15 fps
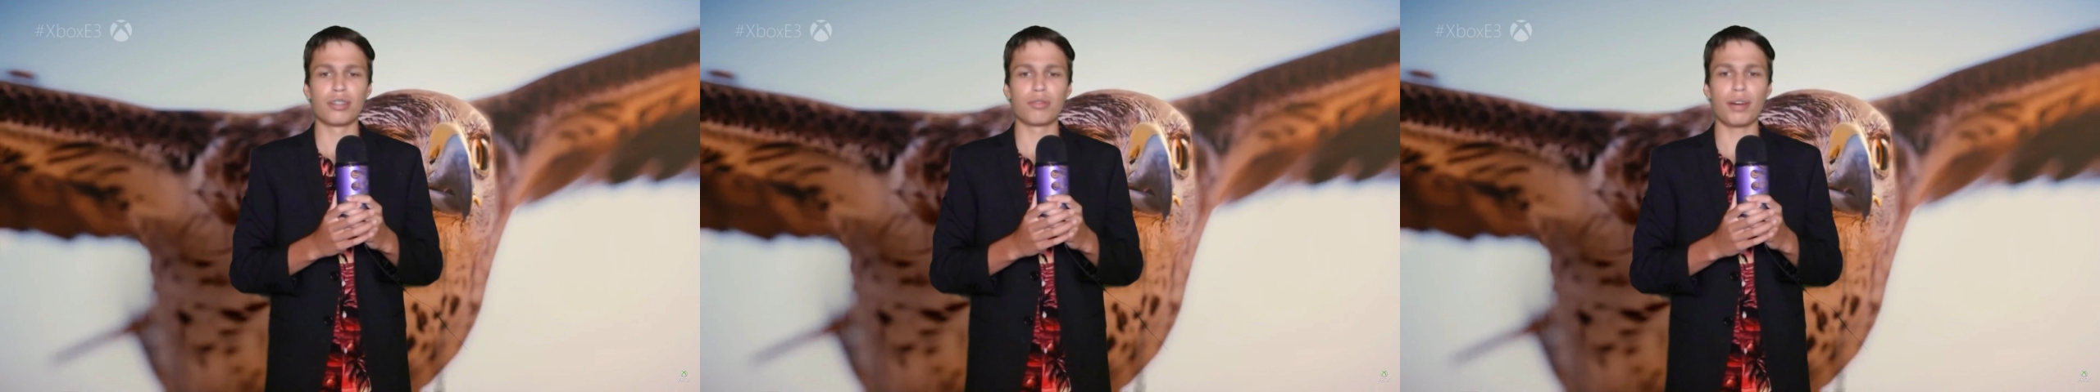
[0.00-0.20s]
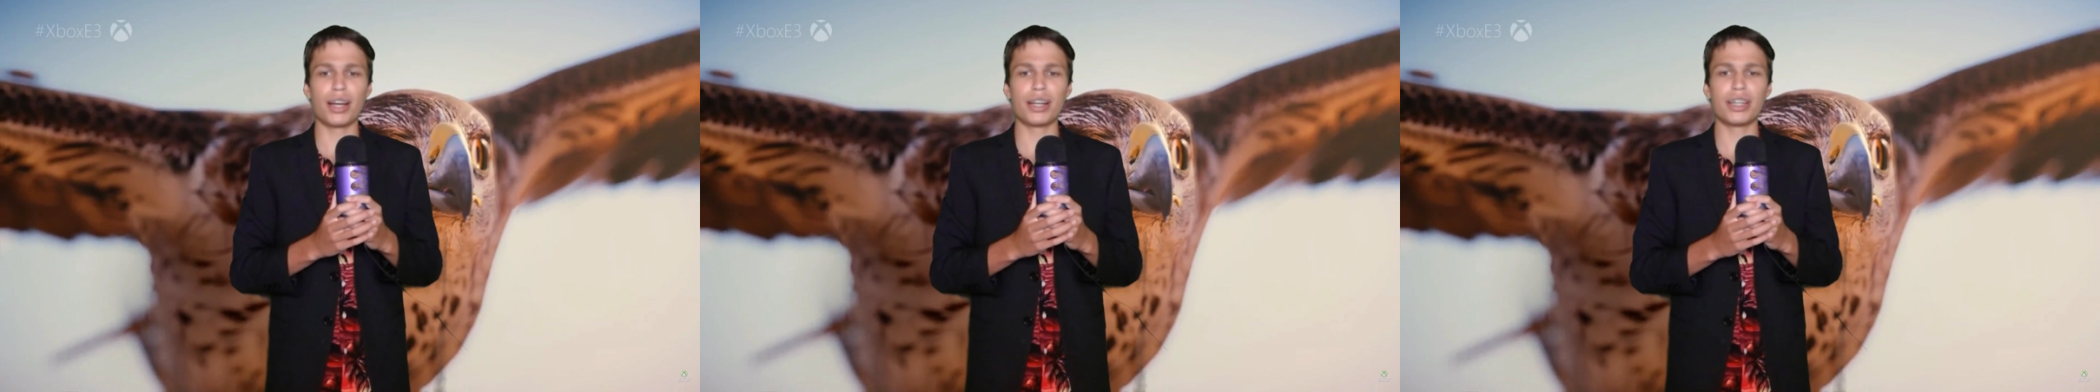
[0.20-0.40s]

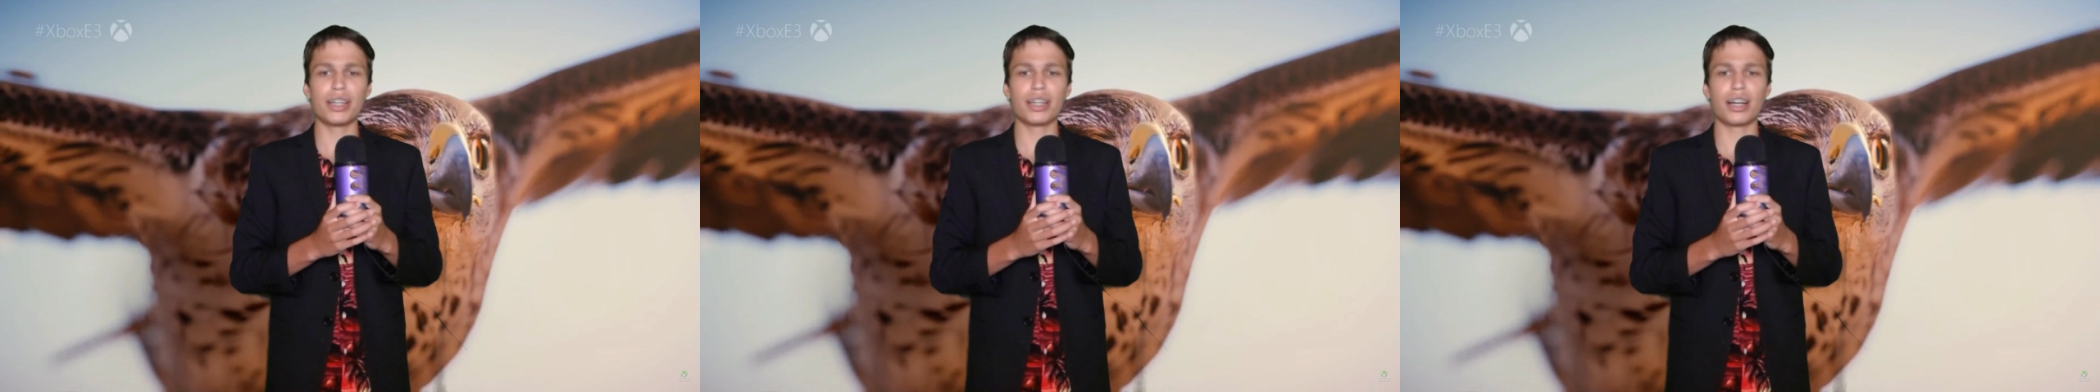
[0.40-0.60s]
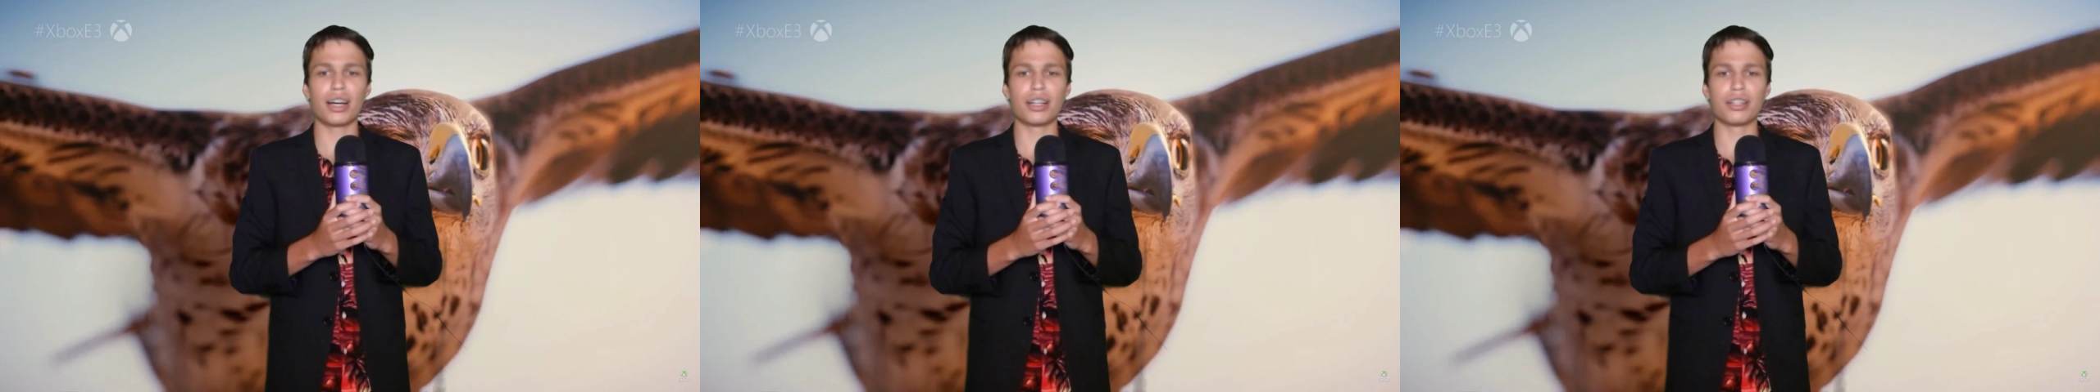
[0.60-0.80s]

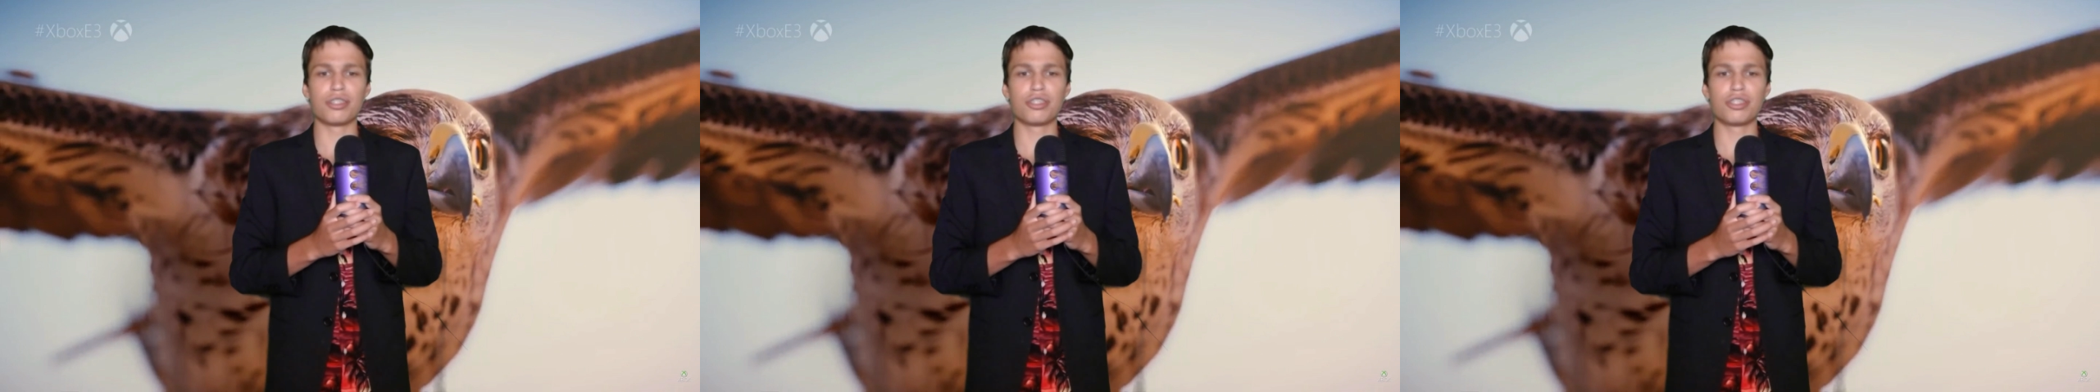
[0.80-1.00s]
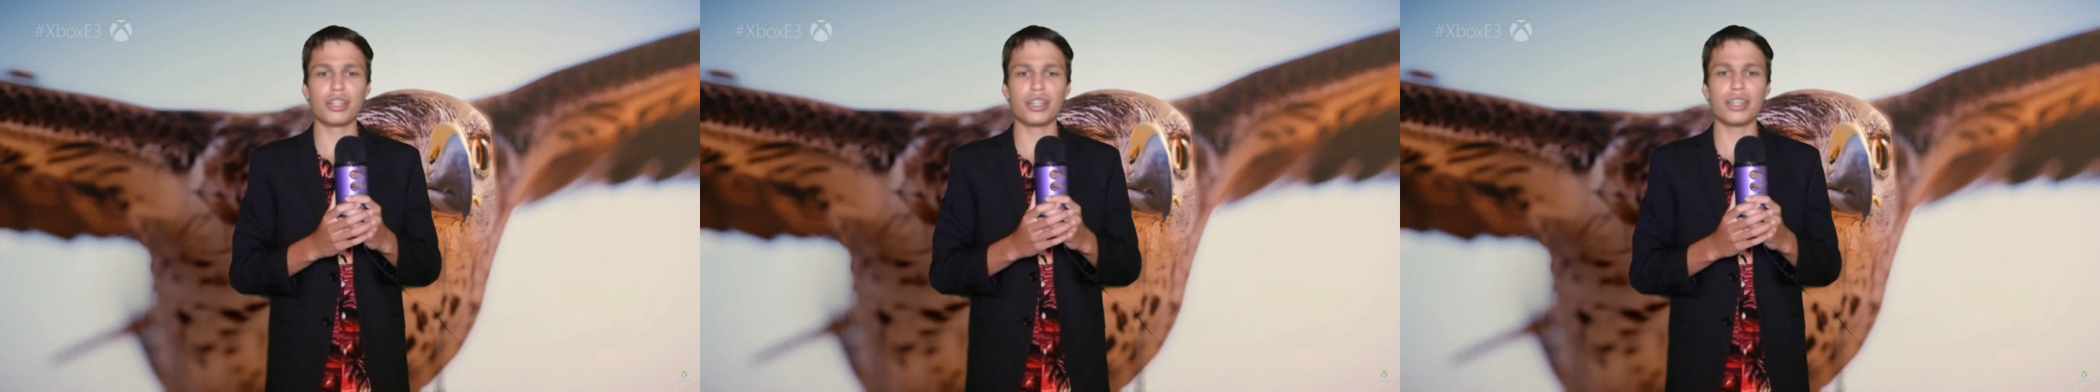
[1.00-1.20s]
grinding on
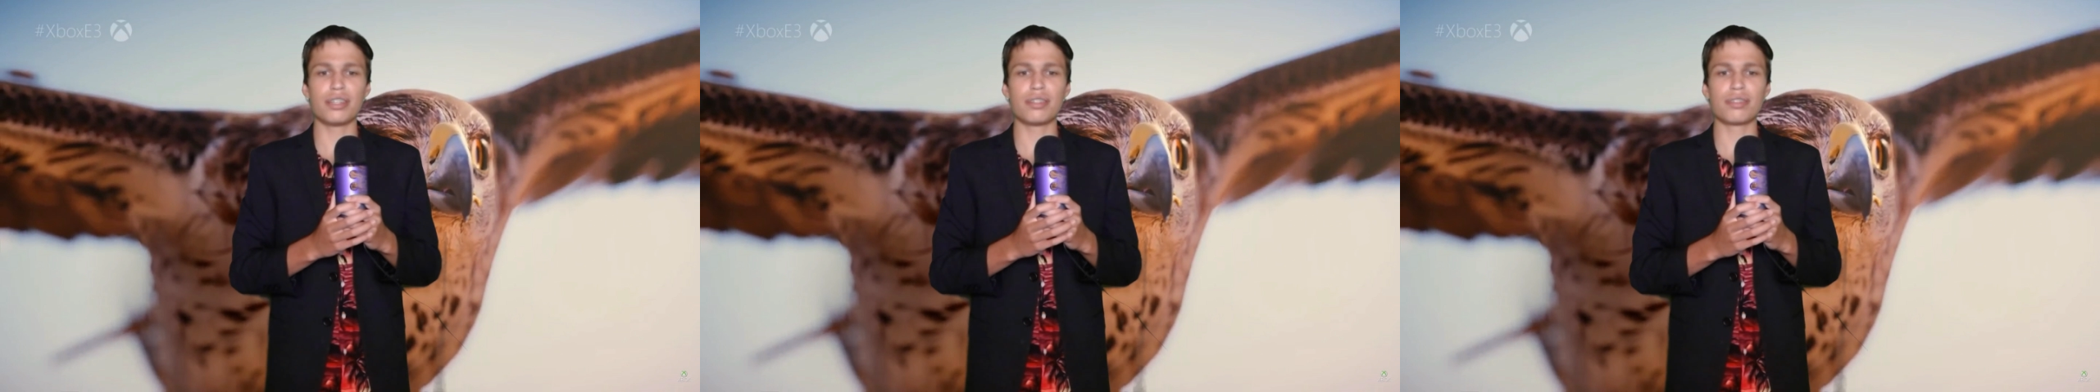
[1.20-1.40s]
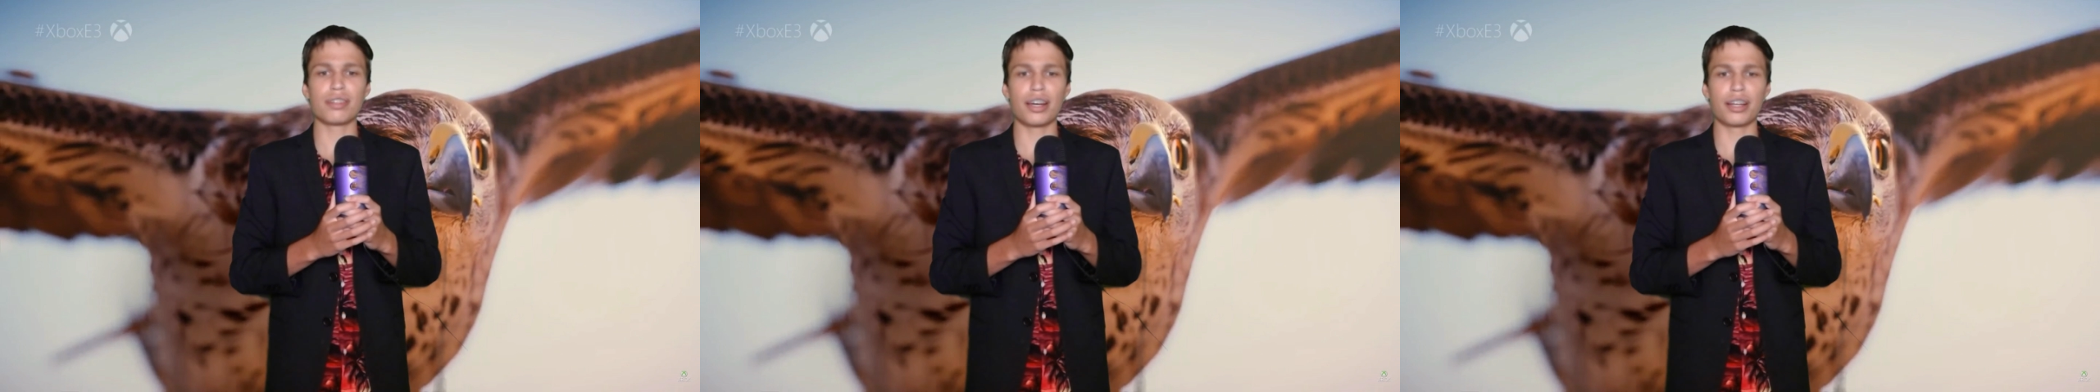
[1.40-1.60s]

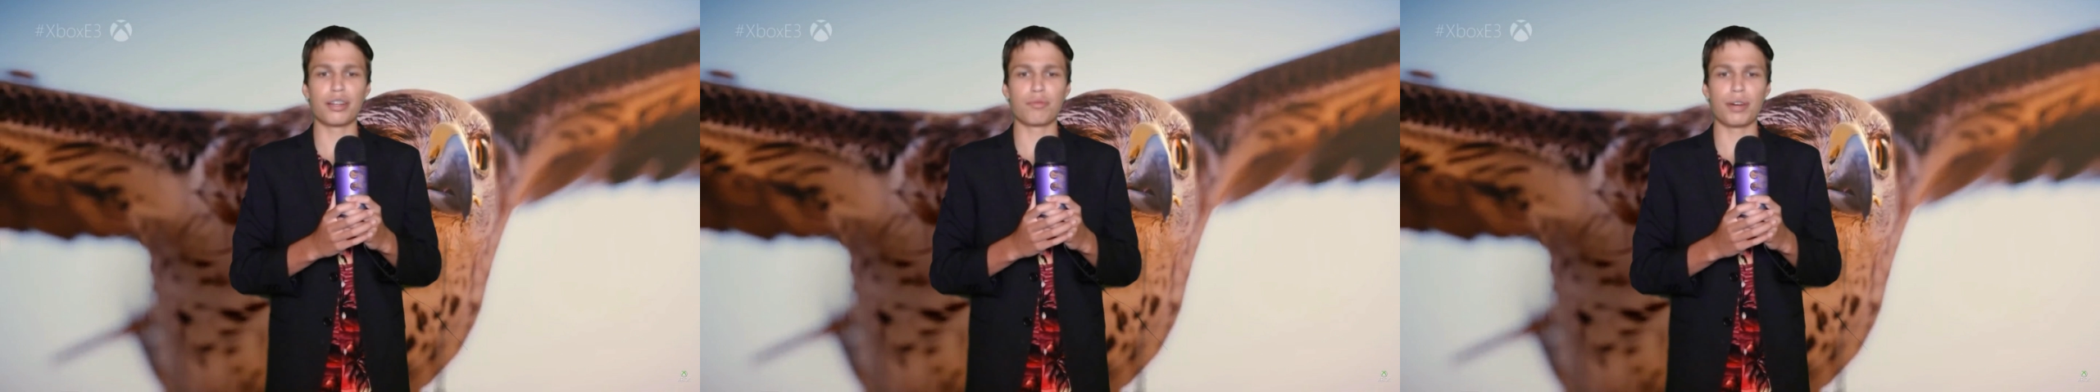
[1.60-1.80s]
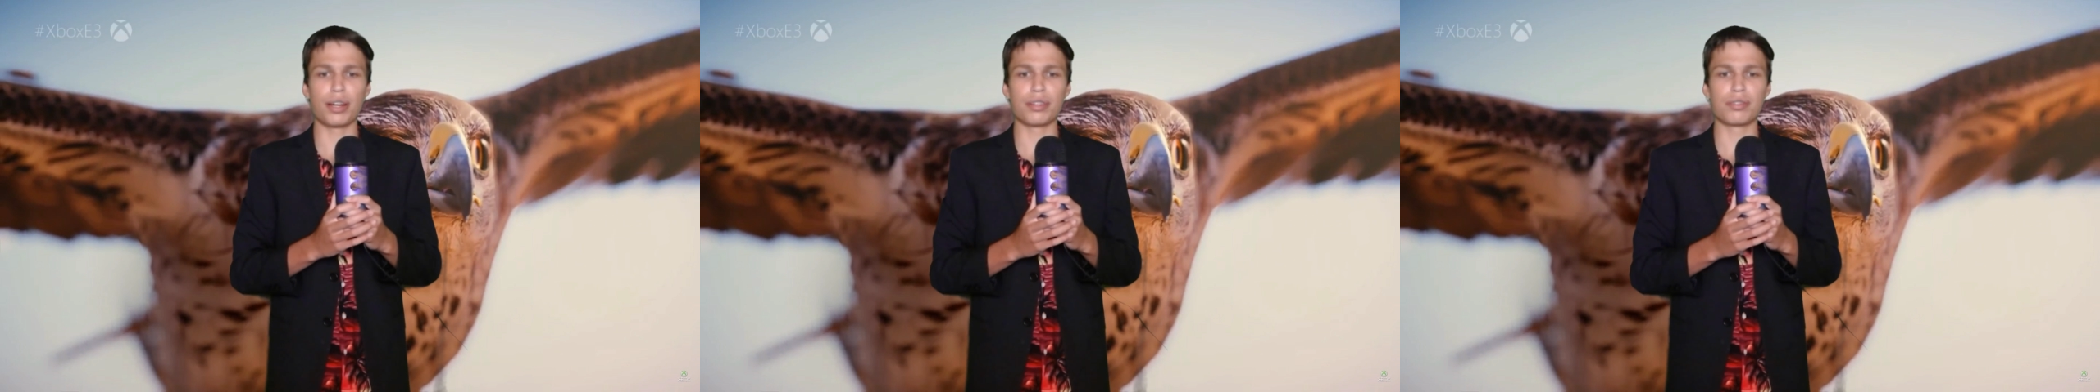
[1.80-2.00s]
shitty
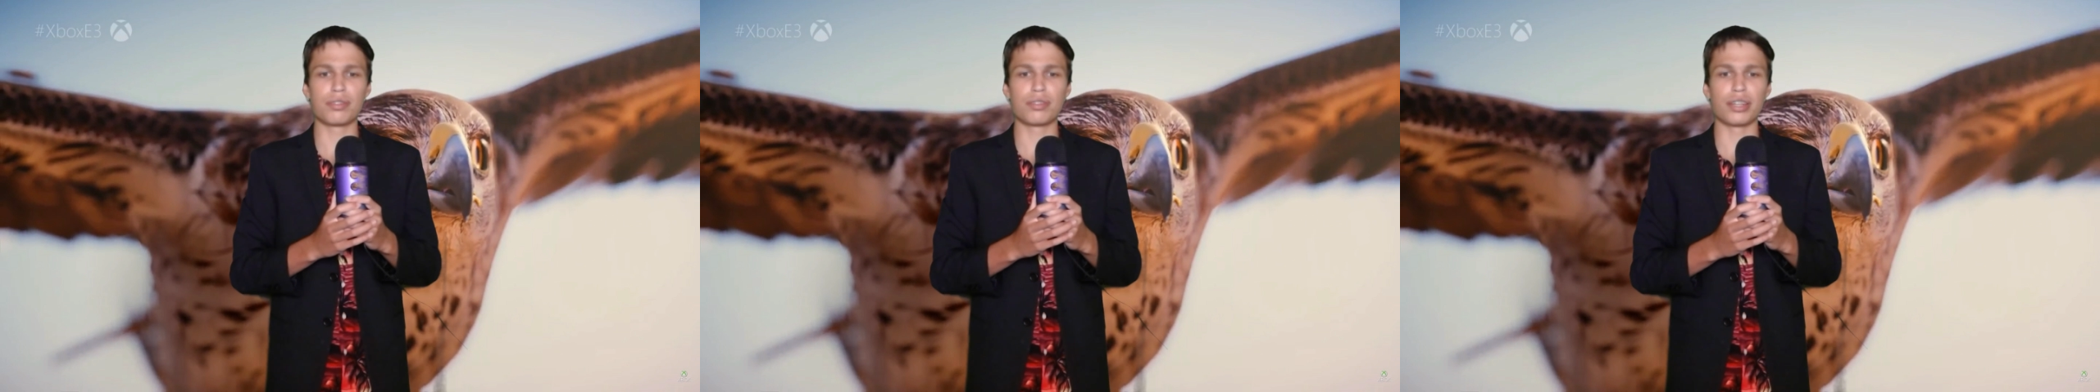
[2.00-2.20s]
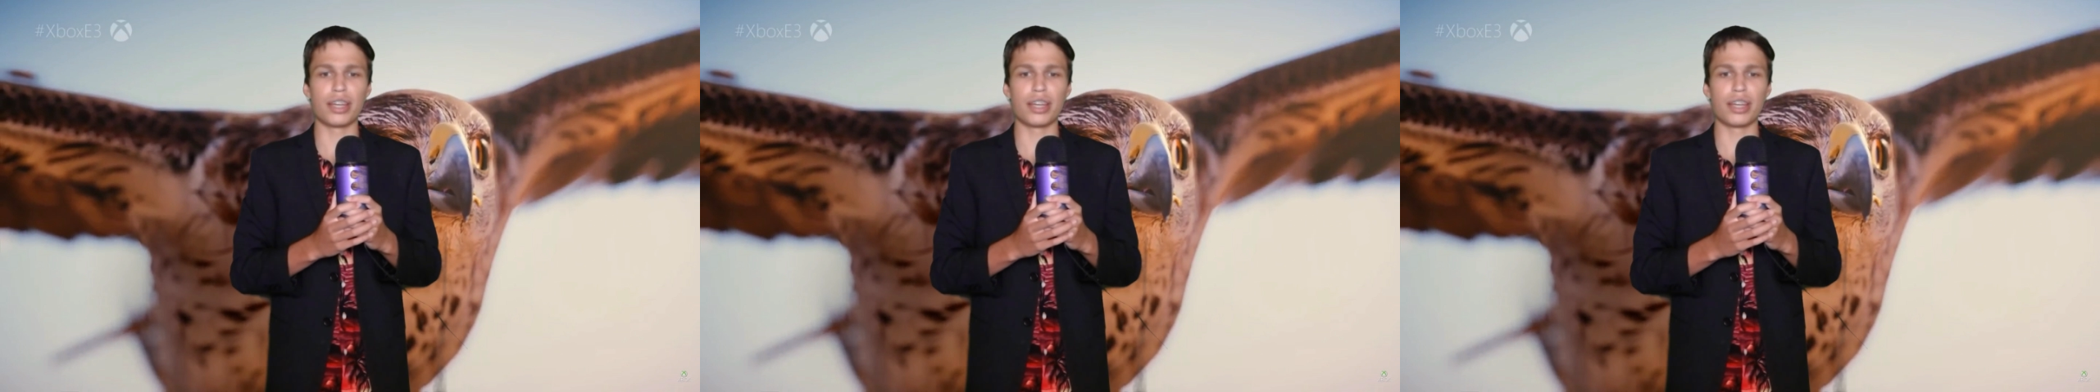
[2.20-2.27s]
side quests